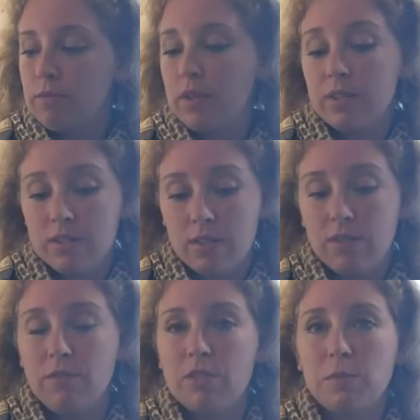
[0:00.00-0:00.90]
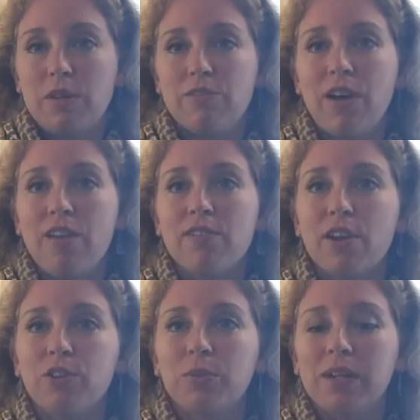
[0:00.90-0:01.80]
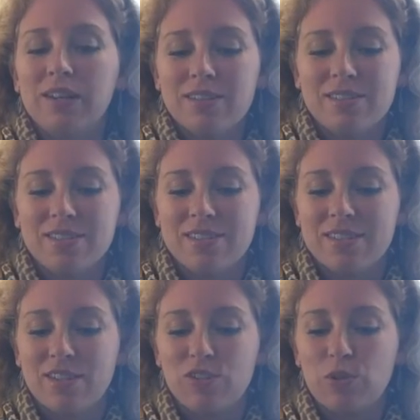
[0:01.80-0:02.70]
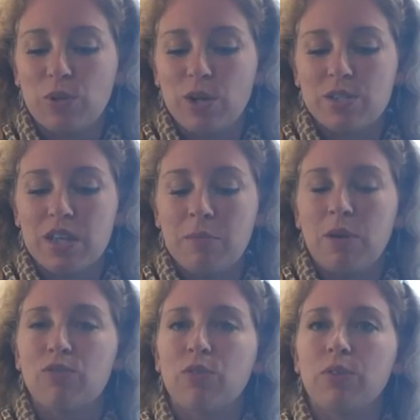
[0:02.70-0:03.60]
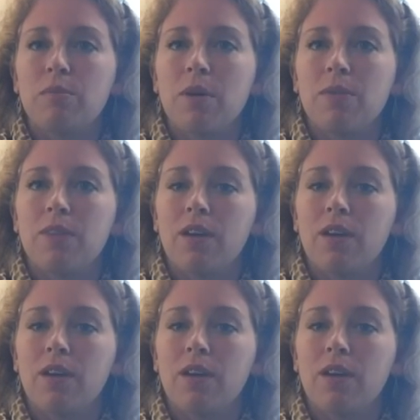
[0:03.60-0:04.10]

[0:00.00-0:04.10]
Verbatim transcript: it's it's been a five card reading since the two cards came out for the month